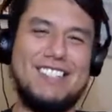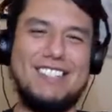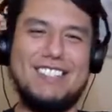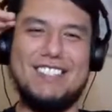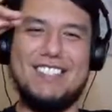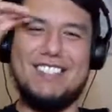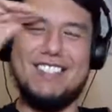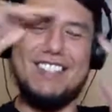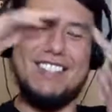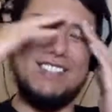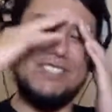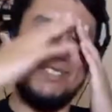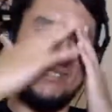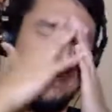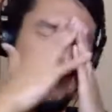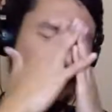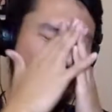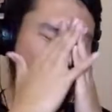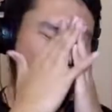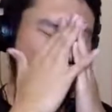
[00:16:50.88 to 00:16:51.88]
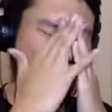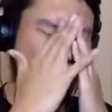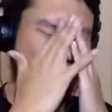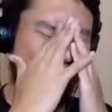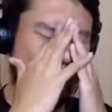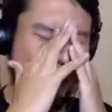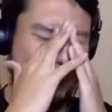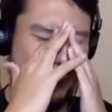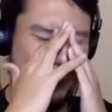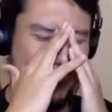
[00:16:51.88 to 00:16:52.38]
So that was
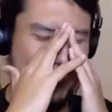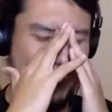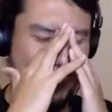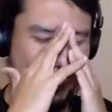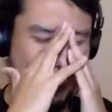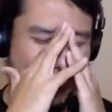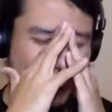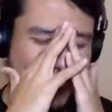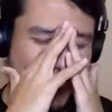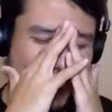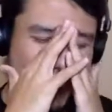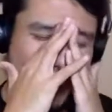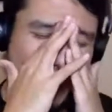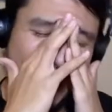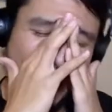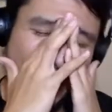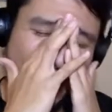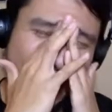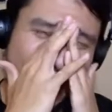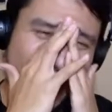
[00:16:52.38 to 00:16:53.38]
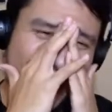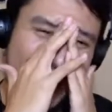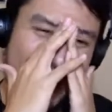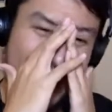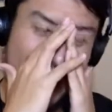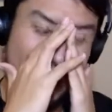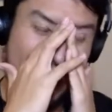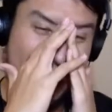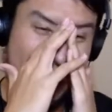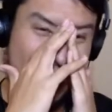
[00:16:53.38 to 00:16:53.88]
pretty funny.
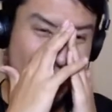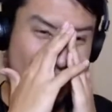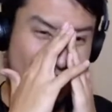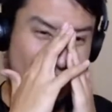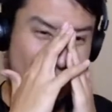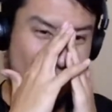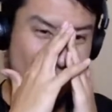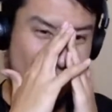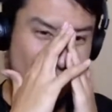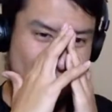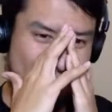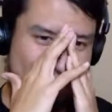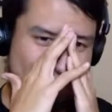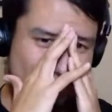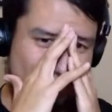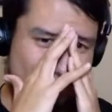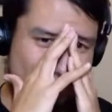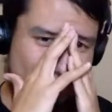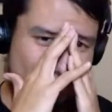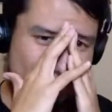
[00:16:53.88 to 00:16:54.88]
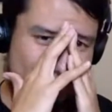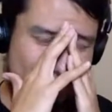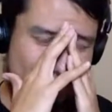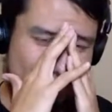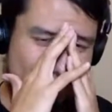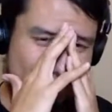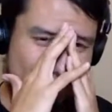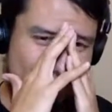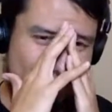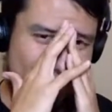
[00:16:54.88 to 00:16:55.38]
Uh,
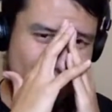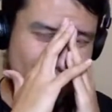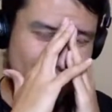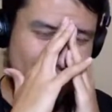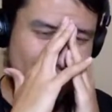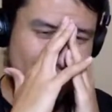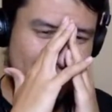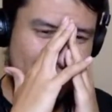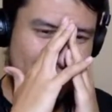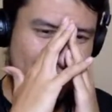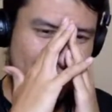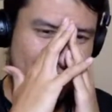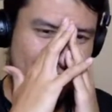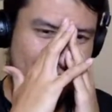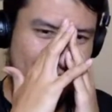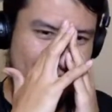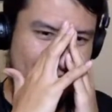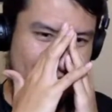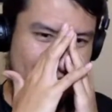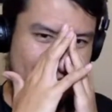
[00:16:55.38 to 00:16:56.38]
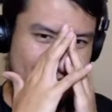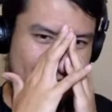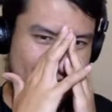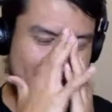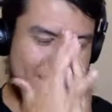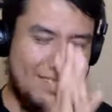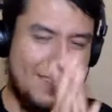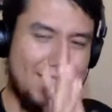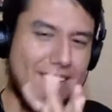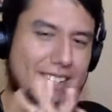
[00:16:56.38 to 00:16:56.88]

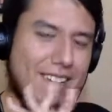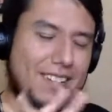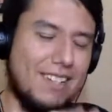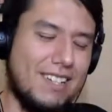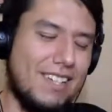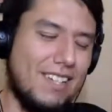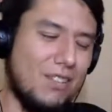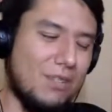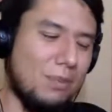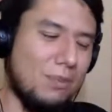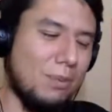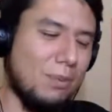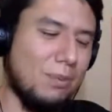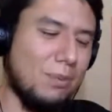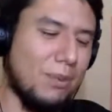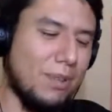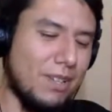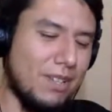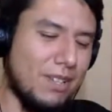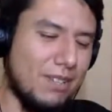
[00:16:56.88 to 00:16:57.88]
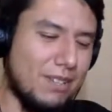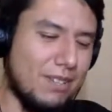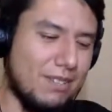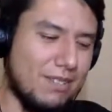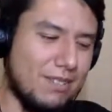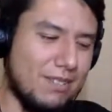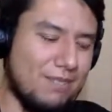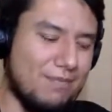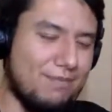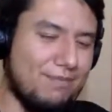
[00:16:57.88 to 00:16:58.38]
I think I can't remember what
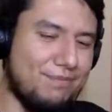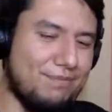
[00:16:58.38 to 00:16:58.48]
else.